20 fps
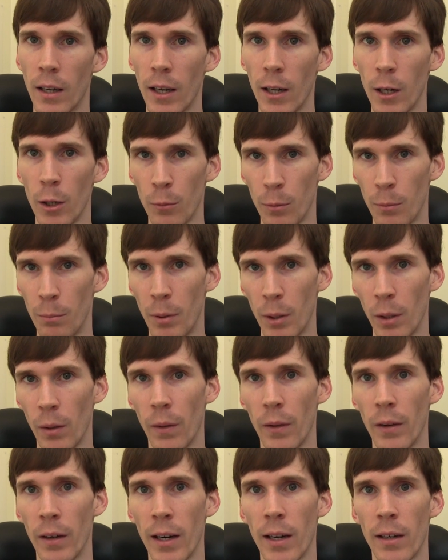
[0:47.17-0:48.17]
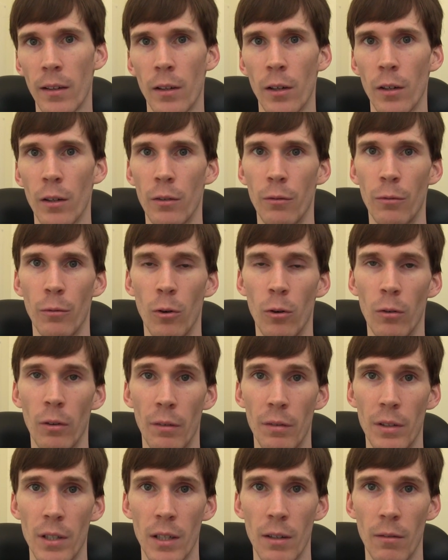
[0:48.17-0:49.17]
help build the netcode for
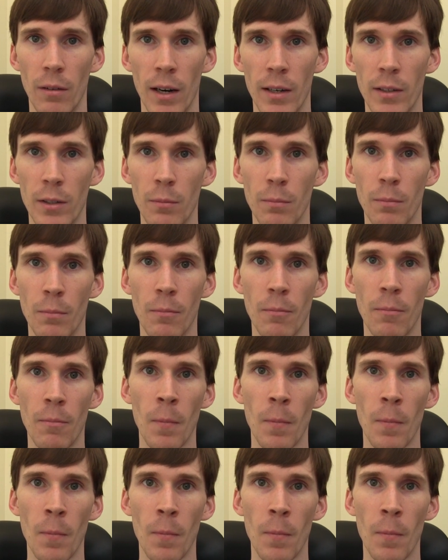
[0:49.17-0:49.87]
River City Ransom.